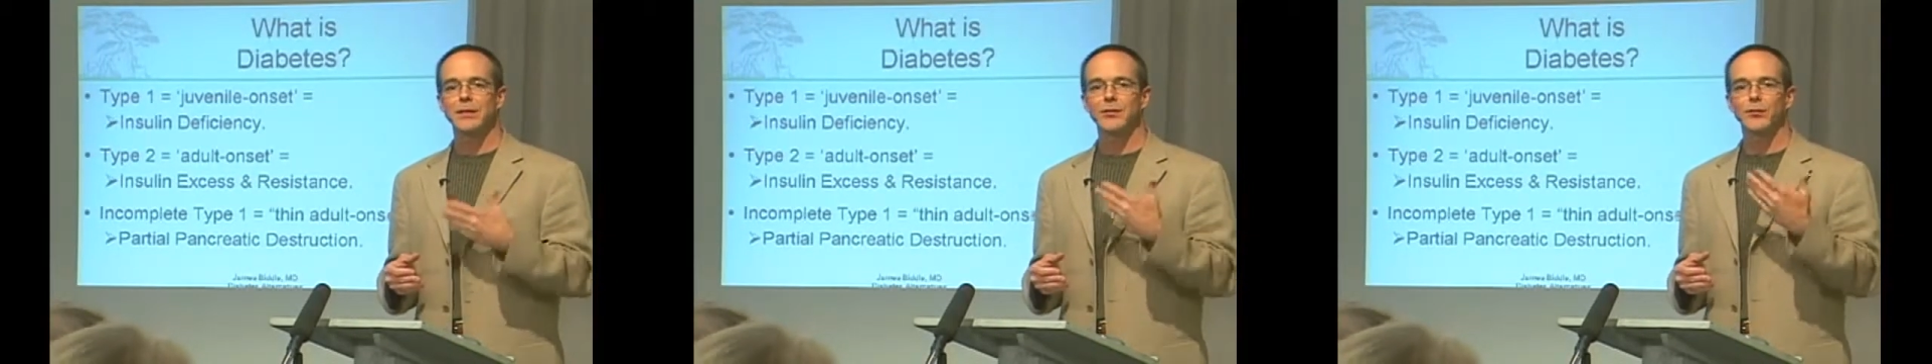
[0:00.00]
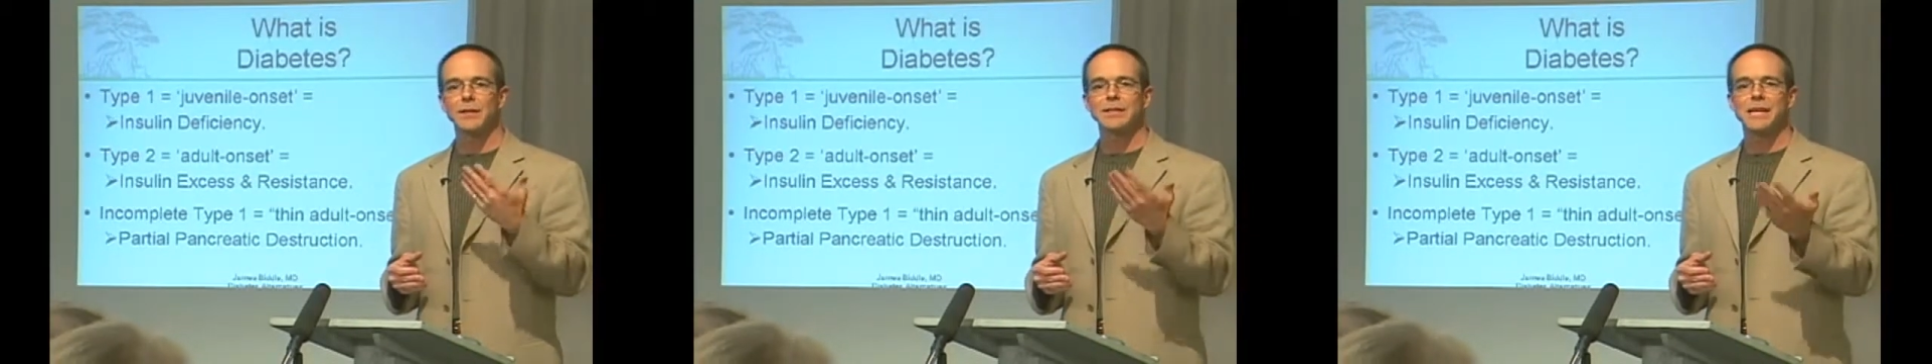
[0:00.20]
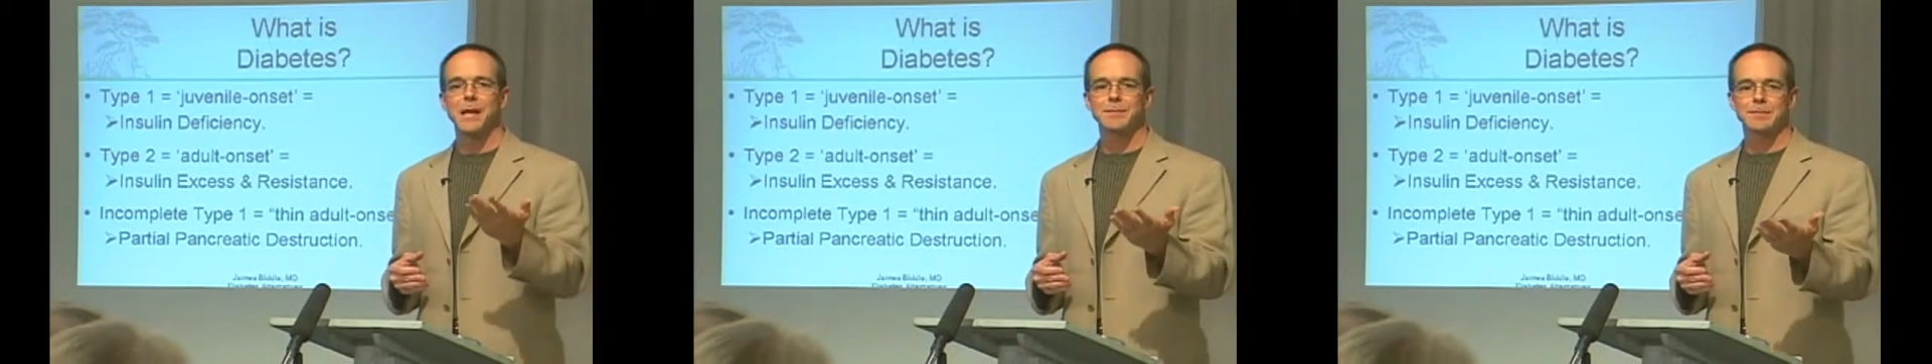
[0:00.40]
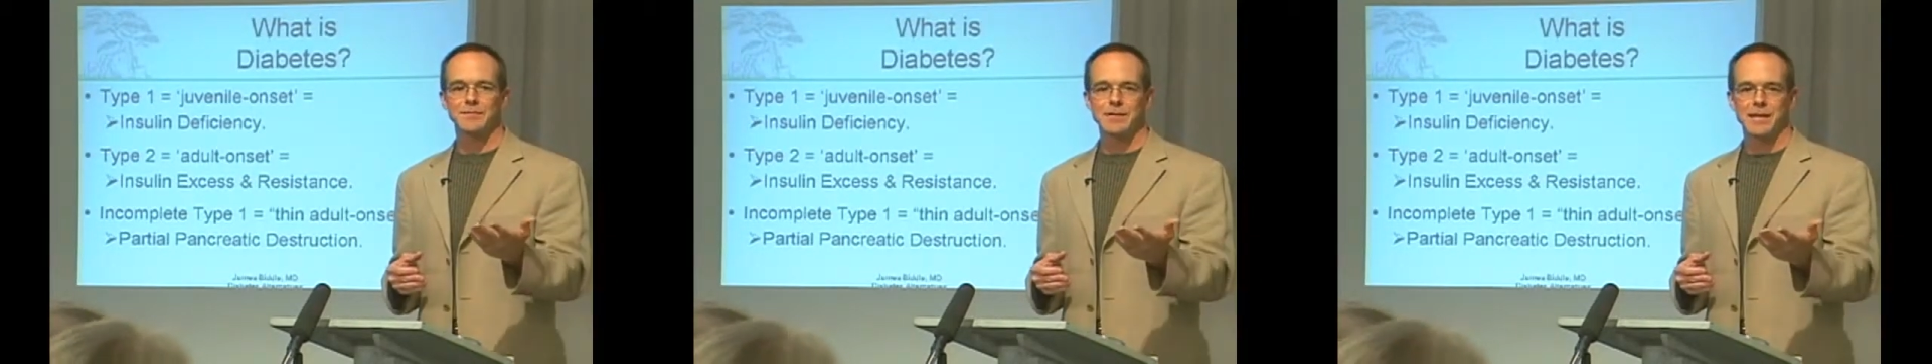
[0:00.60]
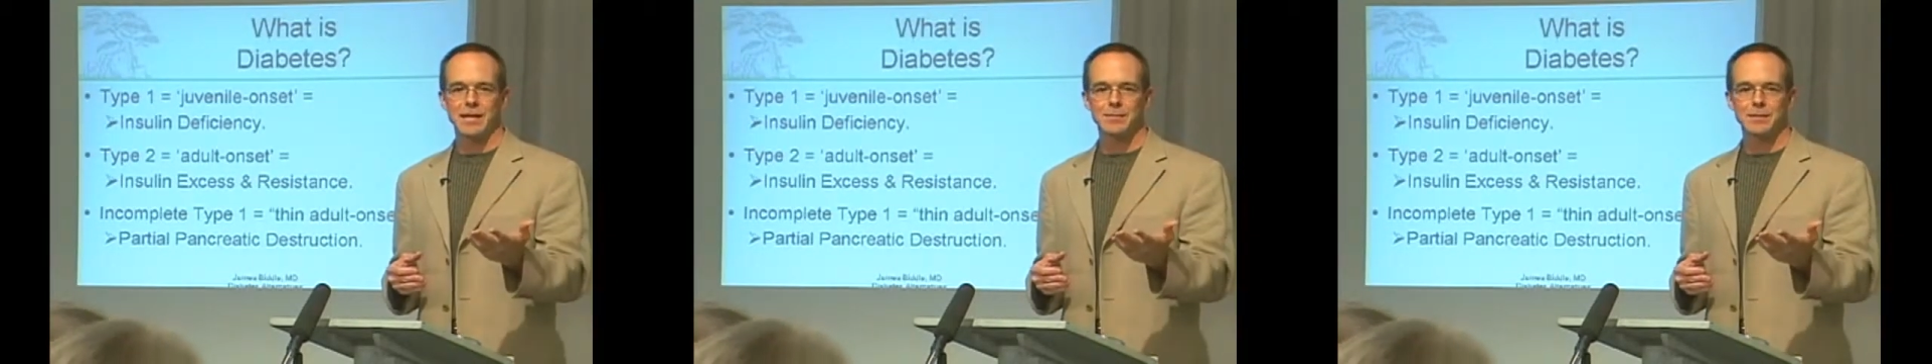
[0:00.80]
three types
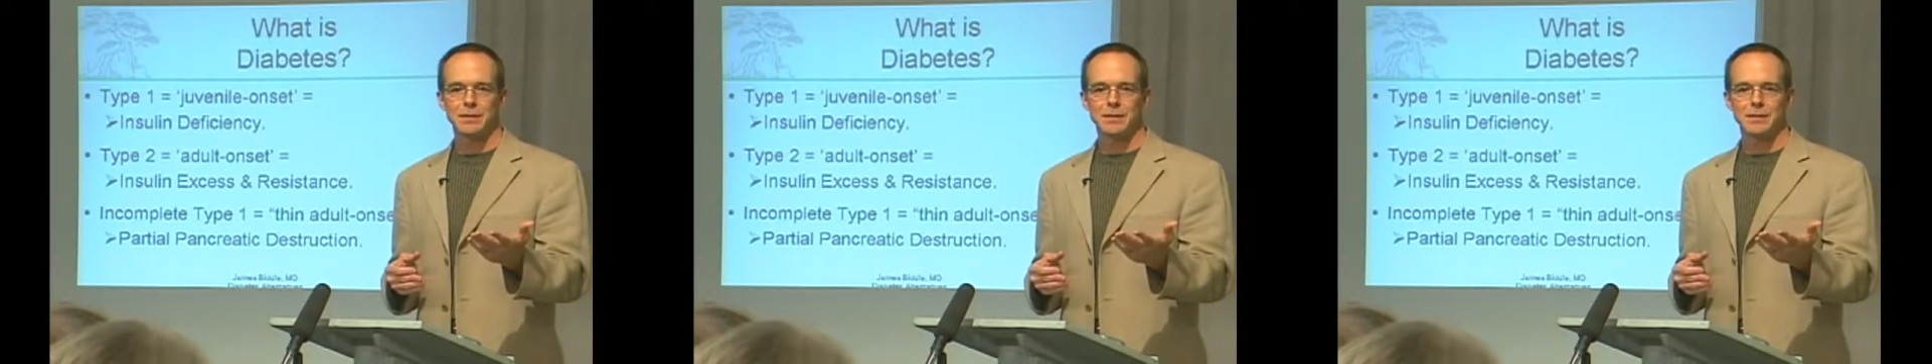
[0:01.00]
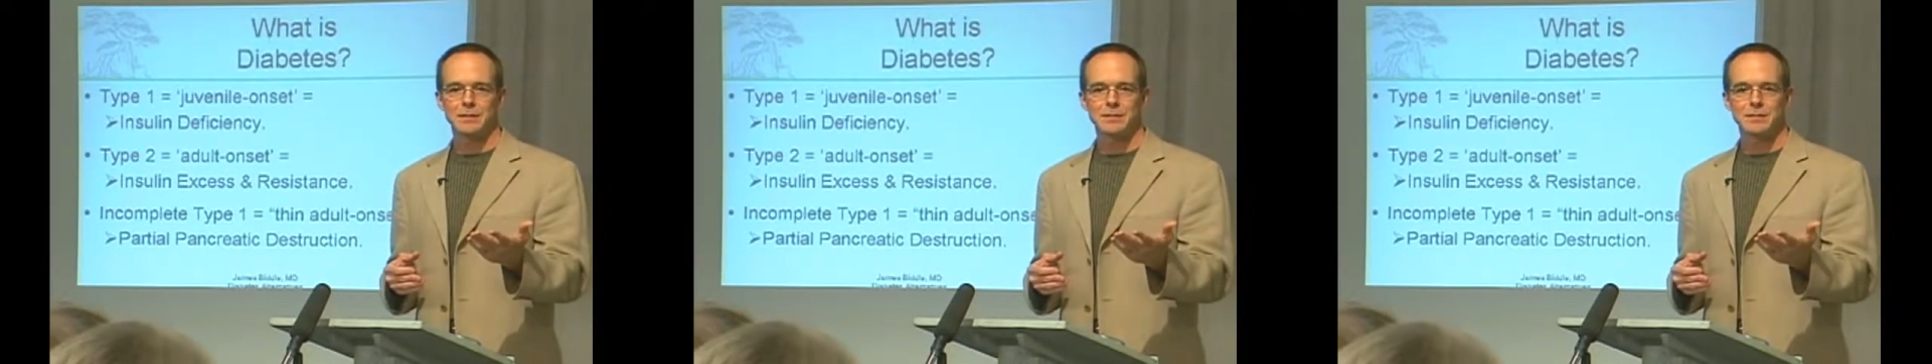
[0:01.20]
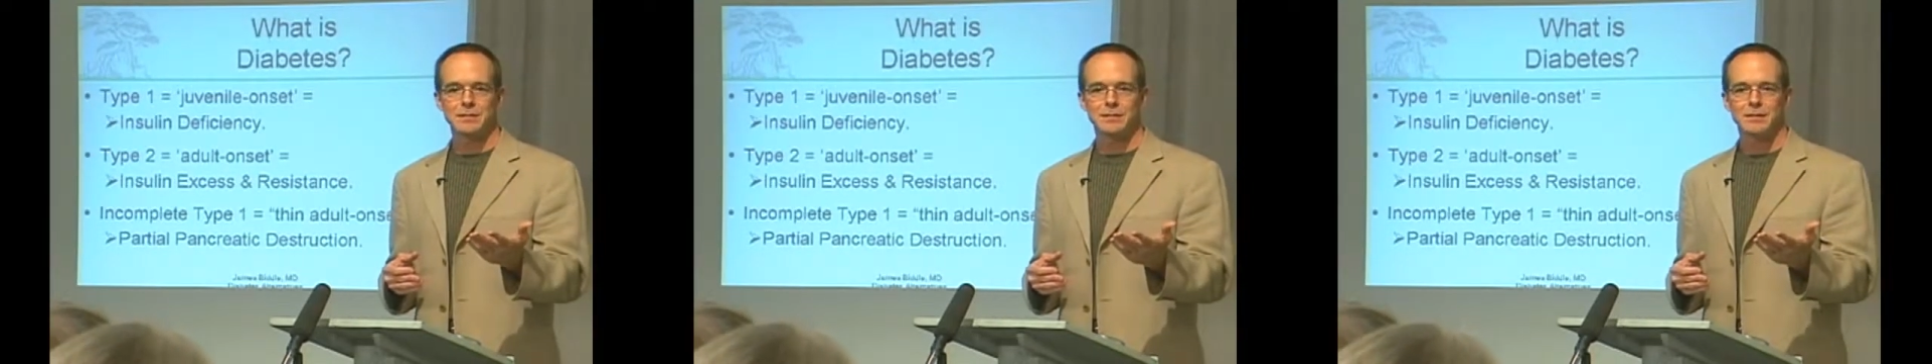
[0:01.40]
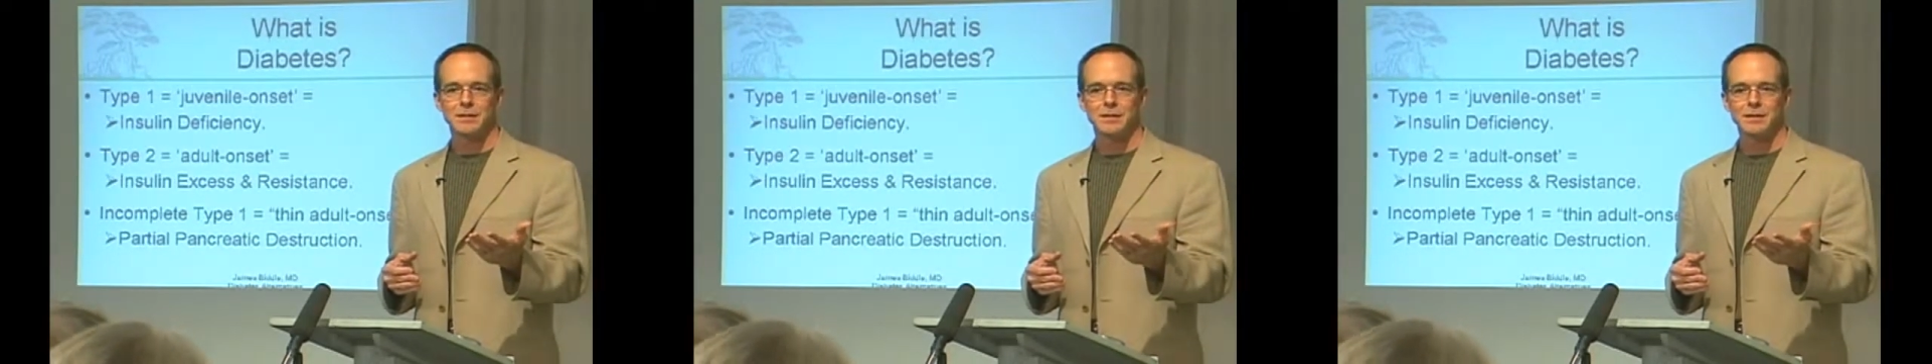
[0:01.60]
of diabetes.